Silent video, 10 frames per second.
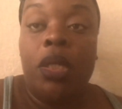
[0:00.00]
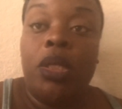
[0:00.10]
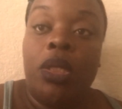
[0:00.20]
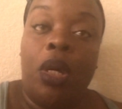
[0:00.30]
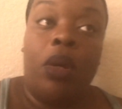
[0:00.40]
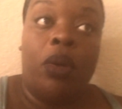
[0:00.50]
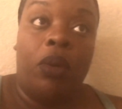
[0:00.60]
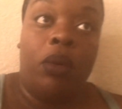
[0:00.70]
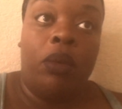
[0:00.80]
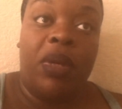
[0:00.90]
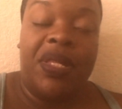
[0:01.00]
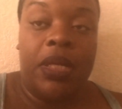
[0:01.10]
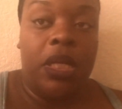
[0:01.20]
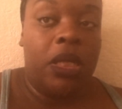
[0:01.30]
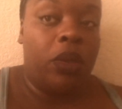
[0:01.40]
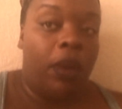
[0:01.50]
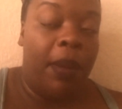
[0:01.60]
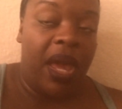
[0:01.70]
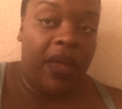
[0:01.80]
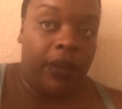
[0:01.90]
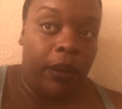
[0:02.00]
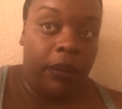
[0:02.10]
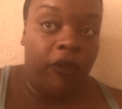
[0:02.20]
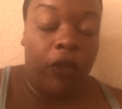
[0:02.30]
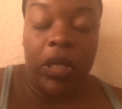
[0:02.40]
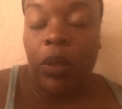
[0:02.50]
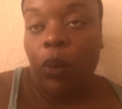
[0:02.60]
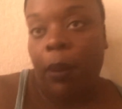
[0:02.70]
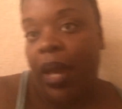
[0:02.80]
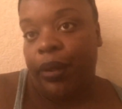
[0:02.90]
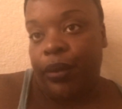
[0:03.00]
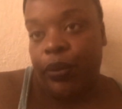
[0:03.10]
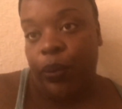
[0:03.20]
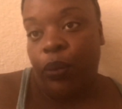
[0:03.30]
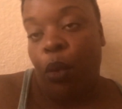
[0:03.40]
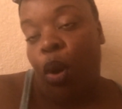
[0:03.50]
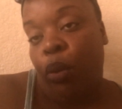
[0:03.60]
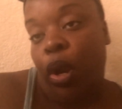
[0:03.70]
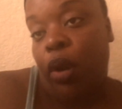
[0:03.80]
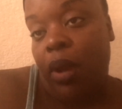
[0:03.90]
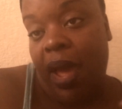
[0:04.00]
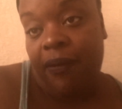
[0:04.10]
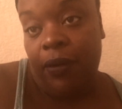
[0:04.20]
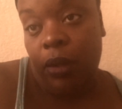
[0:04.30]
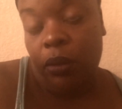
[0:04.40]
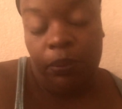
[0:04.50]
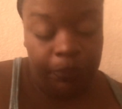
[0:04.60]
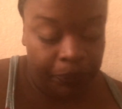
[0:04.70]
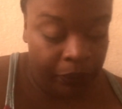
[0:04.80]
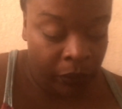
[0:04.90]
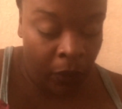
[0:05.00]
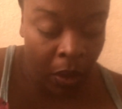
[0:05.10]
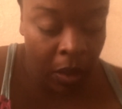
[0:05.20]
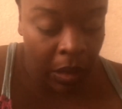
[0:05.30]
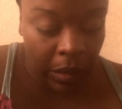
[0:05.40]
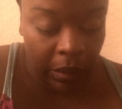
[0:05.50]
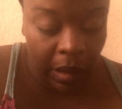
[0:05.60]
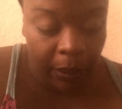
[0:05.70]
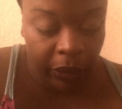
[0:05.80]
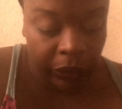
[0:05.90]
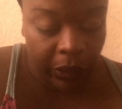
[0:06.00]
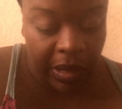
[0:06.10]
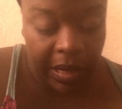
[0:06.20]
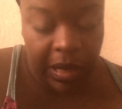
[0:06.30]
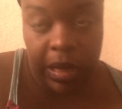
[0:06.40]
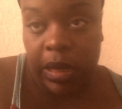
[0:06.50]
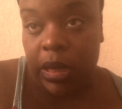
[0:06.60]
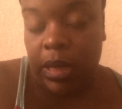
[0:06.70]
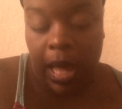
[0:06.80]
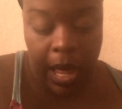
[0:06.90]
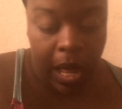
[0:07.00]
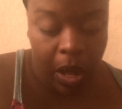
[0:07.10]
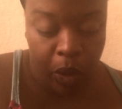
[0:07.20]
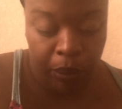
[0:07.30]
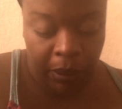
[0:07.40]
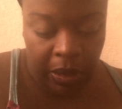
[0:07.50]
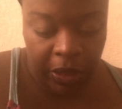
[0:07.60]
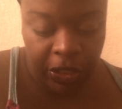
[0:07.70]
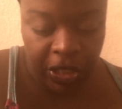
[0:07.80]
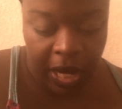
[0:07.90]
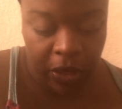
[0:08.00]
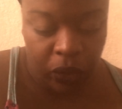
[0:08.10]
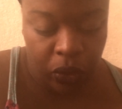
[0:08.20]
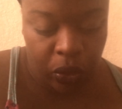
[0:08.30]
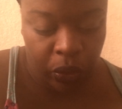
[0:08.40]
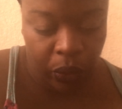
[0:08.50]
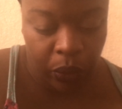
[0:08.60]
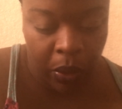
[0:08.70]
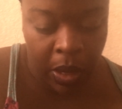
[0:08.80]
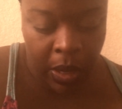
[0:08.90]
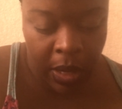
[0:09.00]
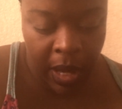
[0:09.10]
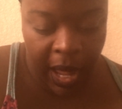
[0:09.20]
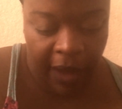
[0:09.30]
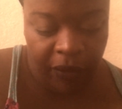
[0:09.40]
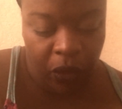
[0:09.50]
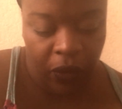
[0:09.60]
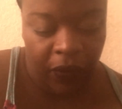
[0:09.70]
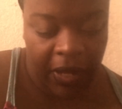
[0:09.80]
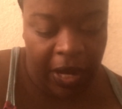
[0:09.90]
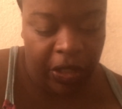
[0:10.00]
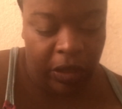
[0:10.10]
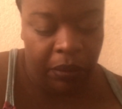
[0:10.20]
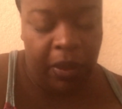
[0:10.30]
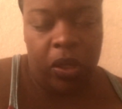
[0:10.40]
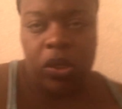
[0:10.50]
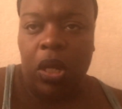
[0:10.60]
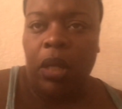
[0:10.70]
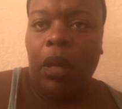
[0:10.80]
So it's good to remind them. Friendly reminder won't hurt, I feel. Number three is how many channels do you have notification bells on?